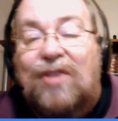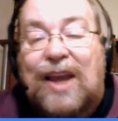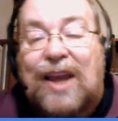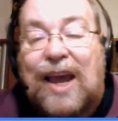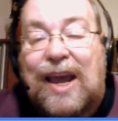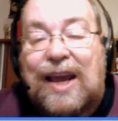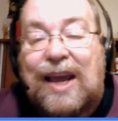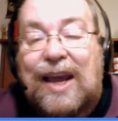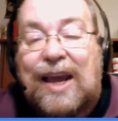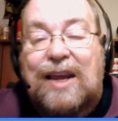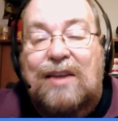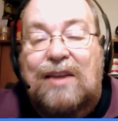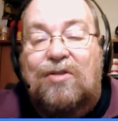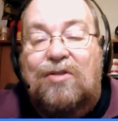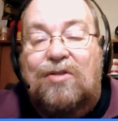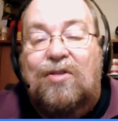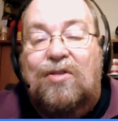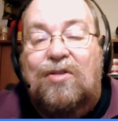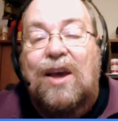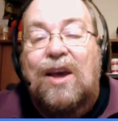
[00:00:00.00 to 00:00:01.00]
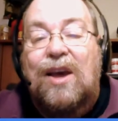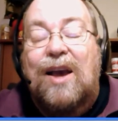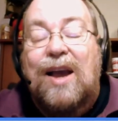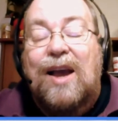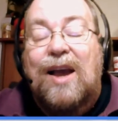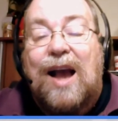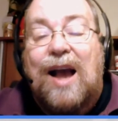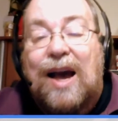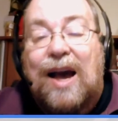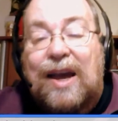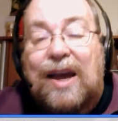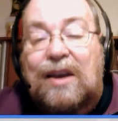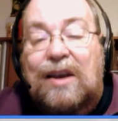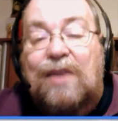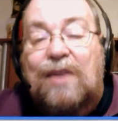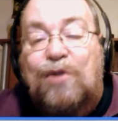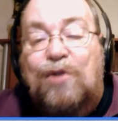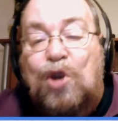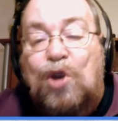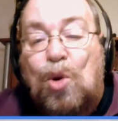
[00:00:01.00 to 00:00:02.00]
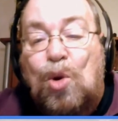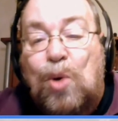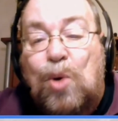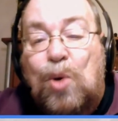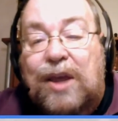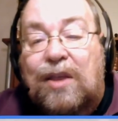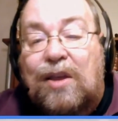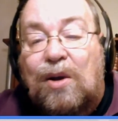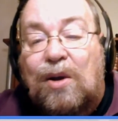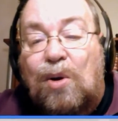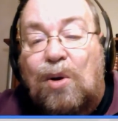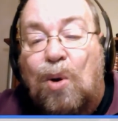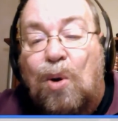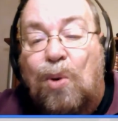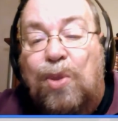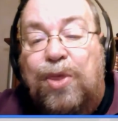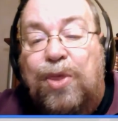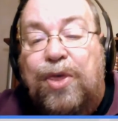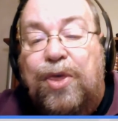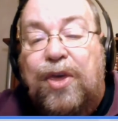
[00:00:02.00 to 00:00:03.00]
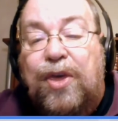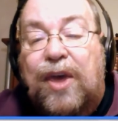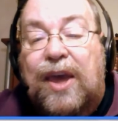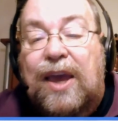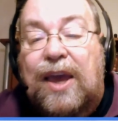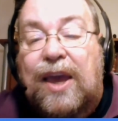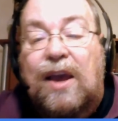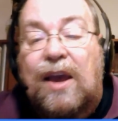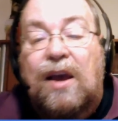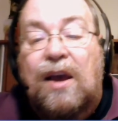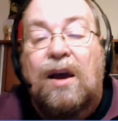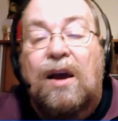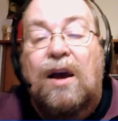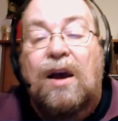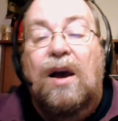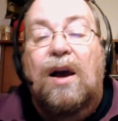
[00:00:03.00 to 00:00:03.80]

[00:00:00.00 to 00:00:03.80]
80s kind of doing their own thing,